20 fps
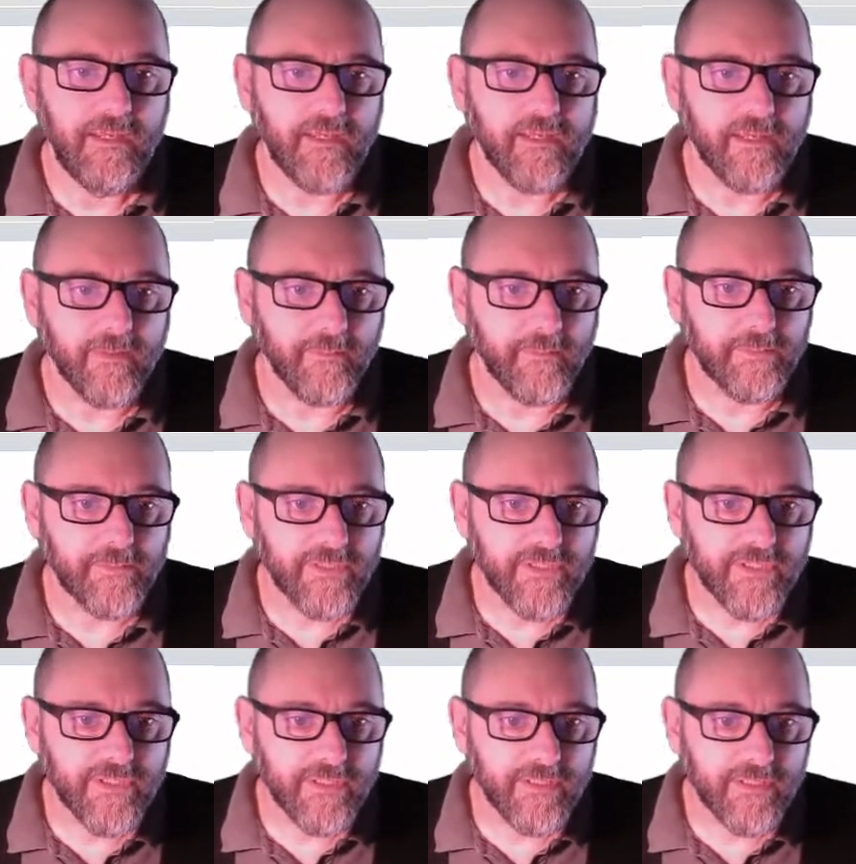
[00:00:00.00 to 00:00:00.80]

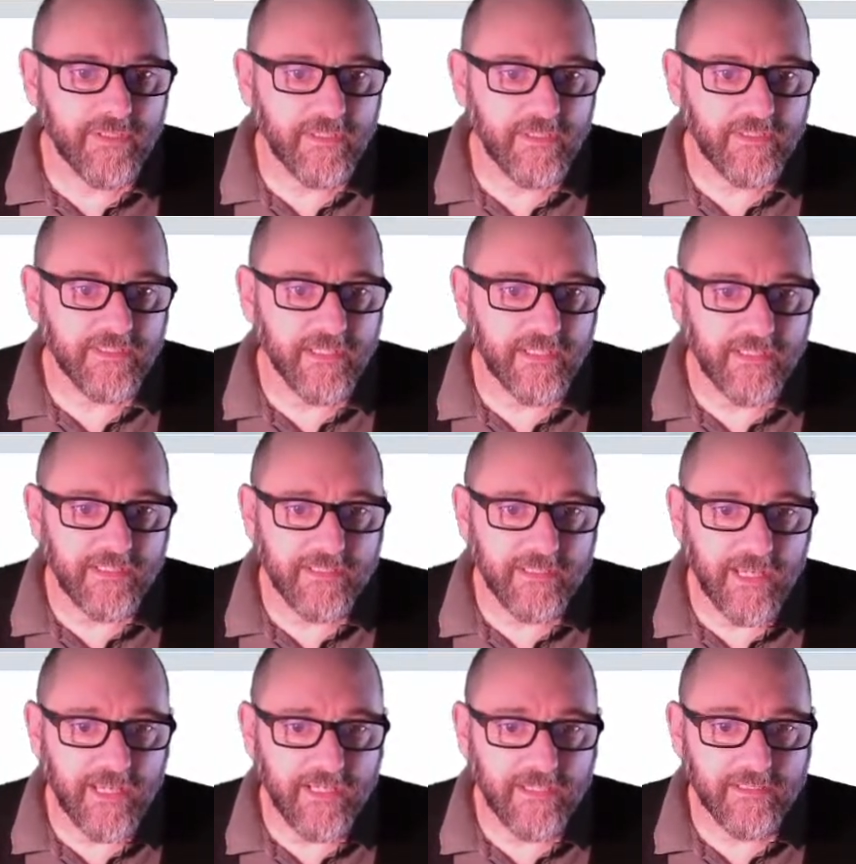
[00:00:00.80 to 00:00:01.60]
Completion is a
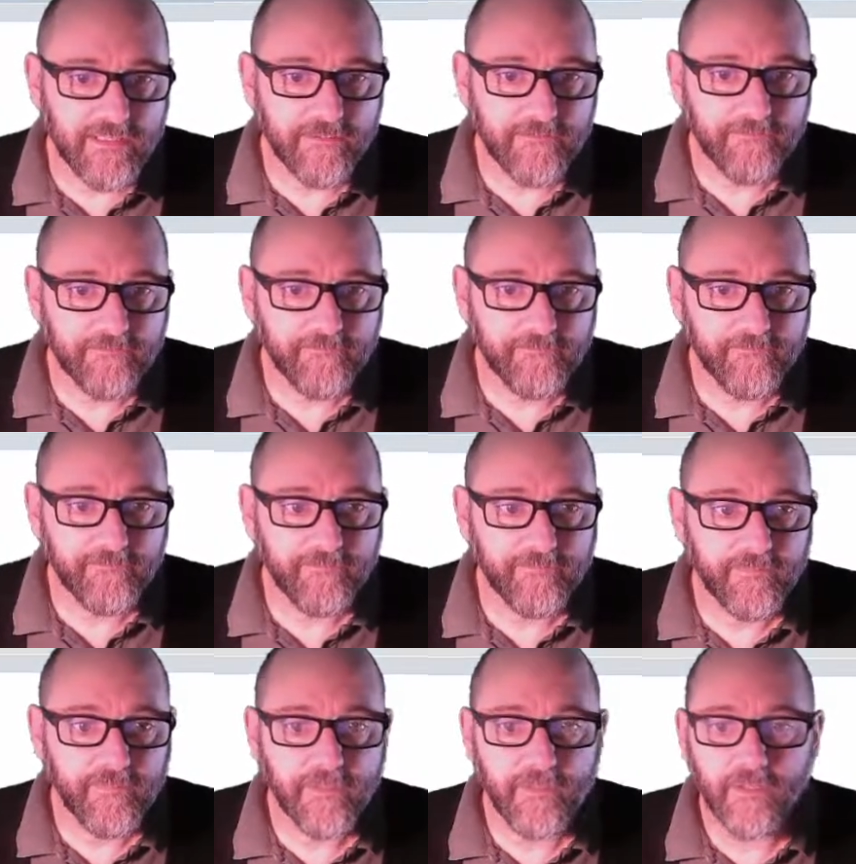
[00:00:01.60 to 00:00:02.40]
date,
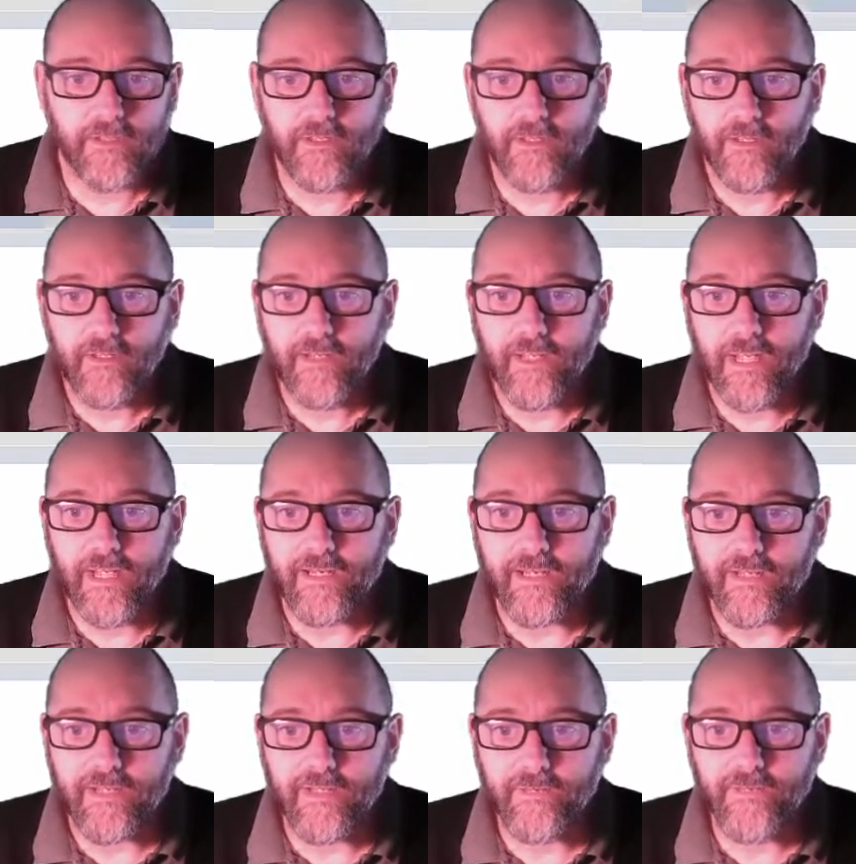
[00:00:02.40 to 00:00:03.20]
and
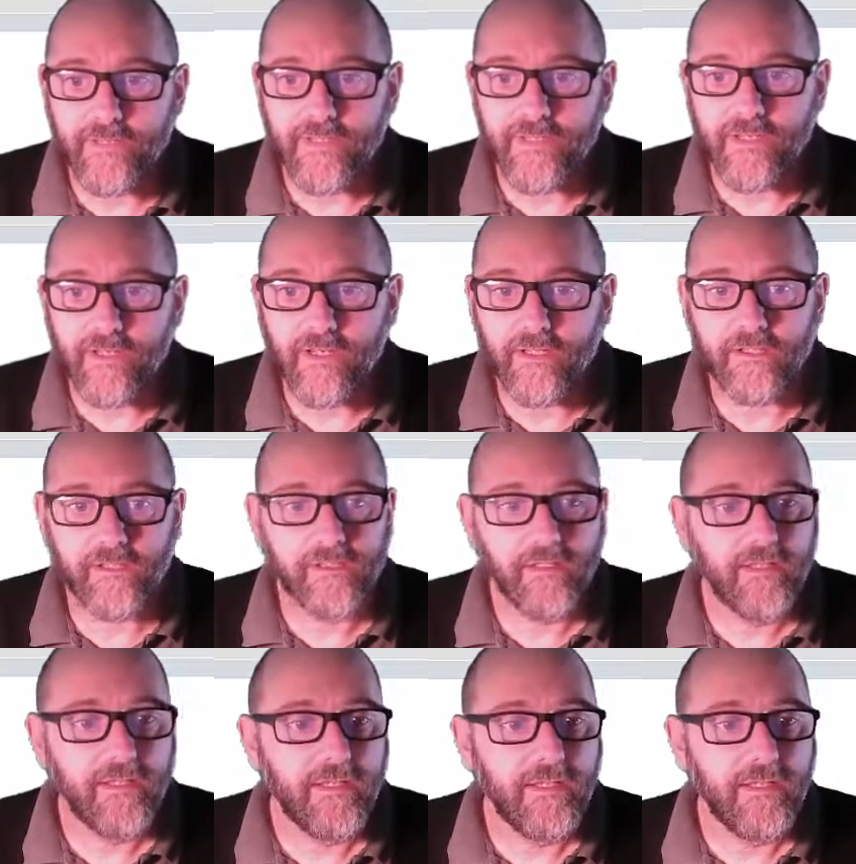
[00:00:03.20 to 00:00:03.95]
it can be null.